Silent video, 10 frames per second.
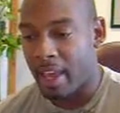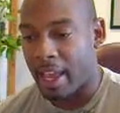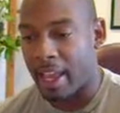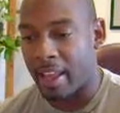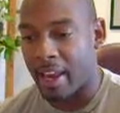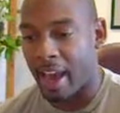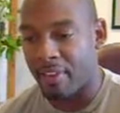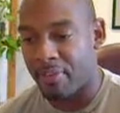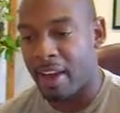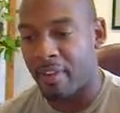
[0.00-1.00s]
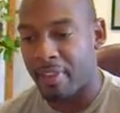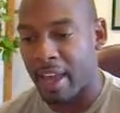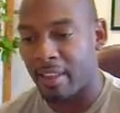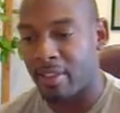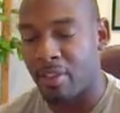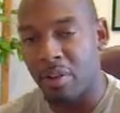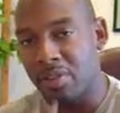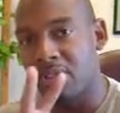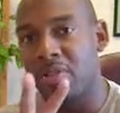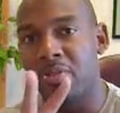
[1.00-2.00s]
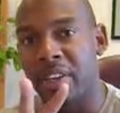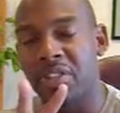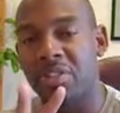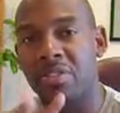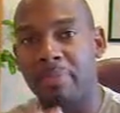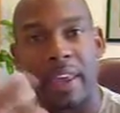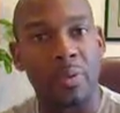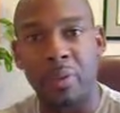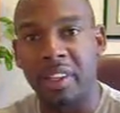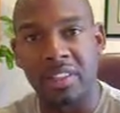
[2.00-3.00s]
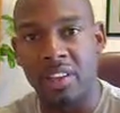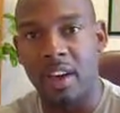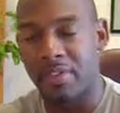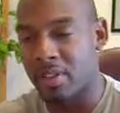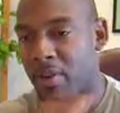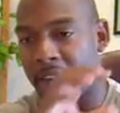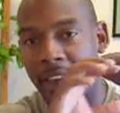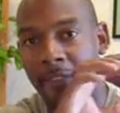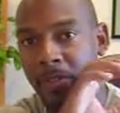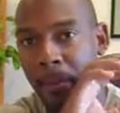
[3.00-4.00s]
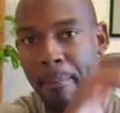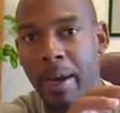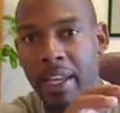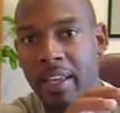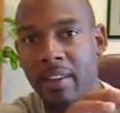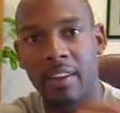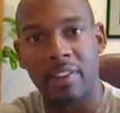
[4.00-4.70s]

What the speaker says: And I found that those two issues made it really tough. So again, money,